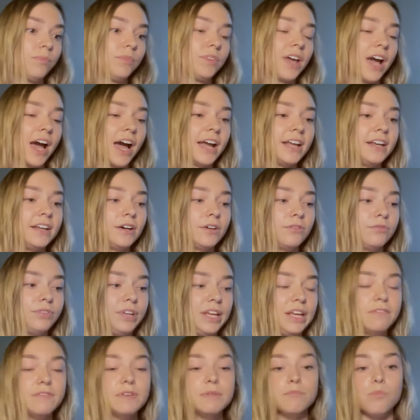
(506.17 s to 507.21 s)
kind of
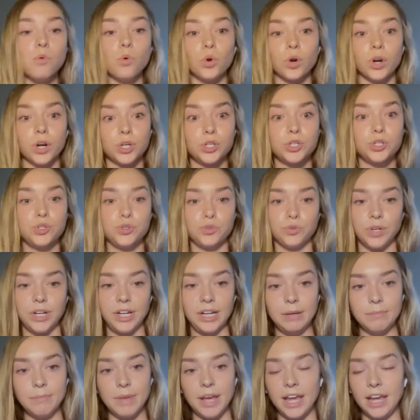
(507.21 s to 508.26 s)
even more
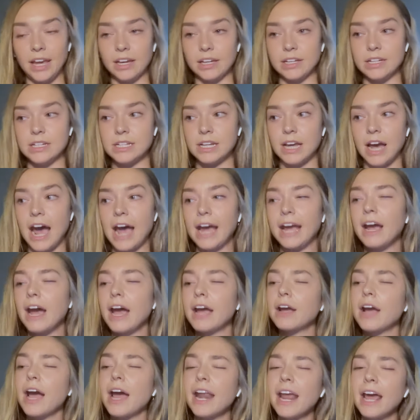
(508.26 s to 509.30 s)
extreme and I, I
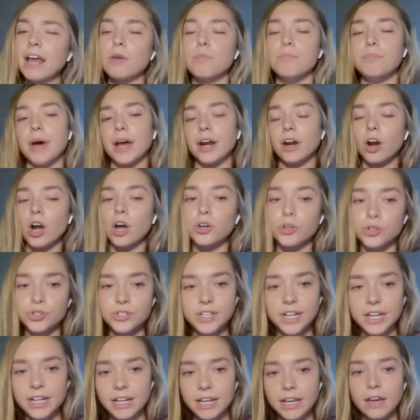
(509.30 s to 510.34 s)
kind of had a better
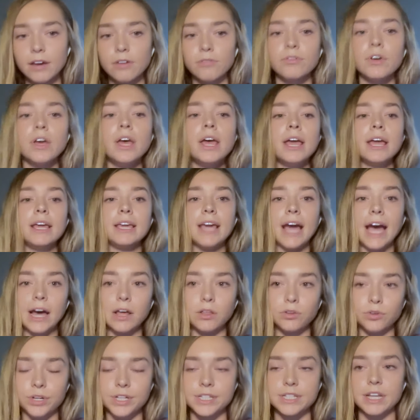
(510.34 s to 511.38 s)
understanding of
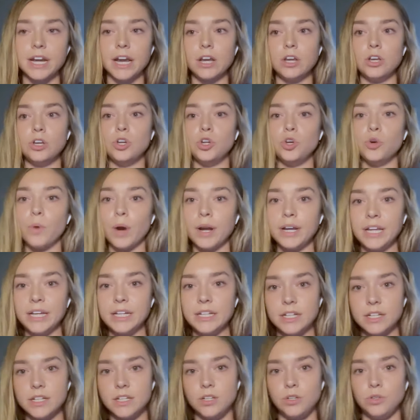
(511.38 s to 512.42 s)
calories and I knew I
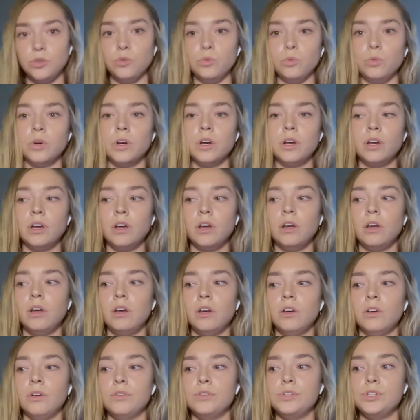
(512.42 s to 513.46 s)
needed to,
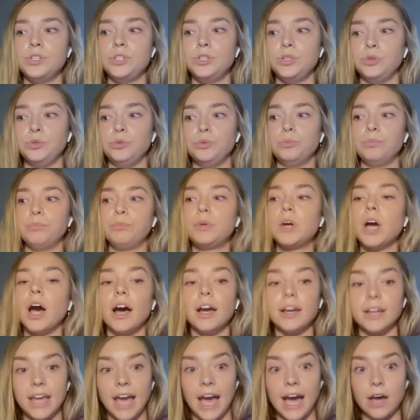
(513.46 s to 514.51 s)
to
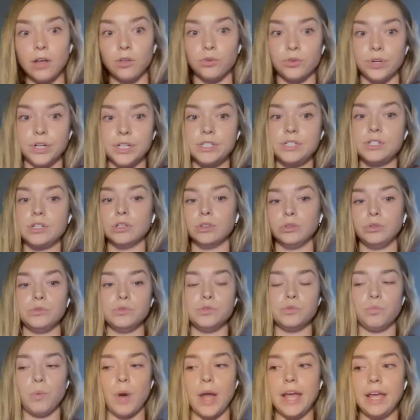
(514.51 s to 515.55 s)
cut calories to
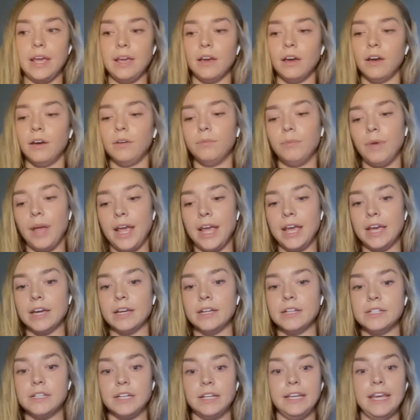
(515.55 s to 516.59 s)
lose weight
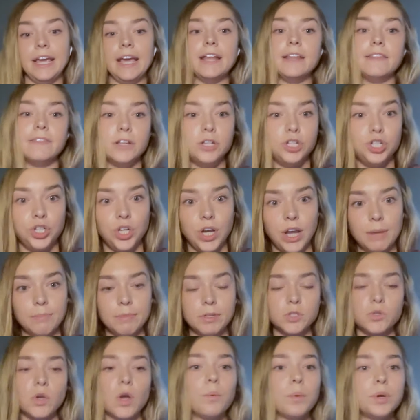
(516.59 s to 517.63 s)
and get in the gym.
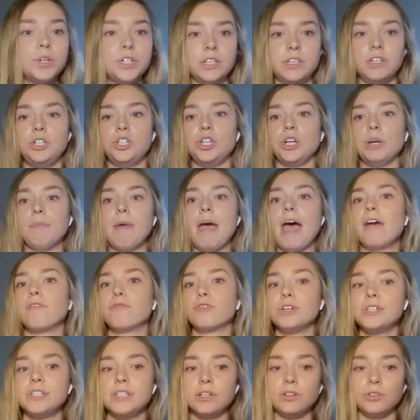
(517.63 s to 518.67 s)
And so I went to the gym
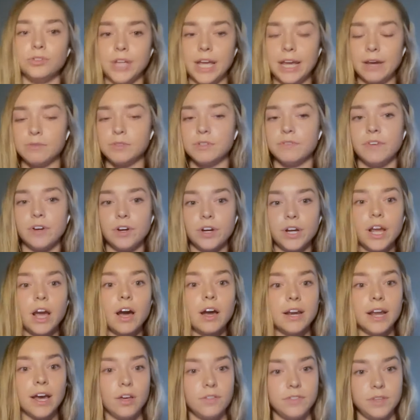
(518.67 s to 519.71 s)
every single day. It was a very
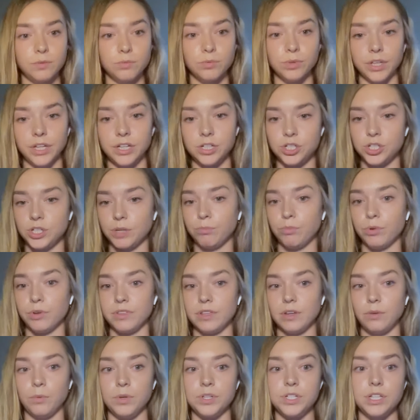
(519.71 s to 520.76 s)
unhealthy relationship with
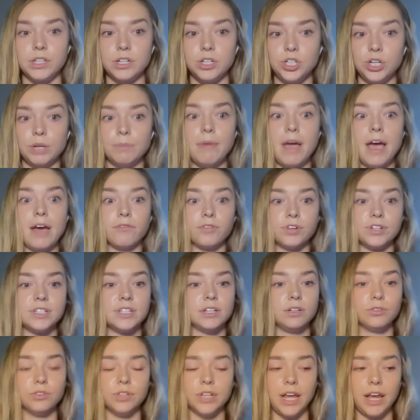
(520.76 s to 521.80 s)
it. I went to the gym every
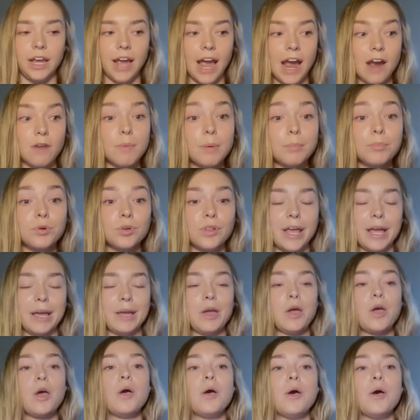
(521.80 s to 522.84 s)
single day. I remember like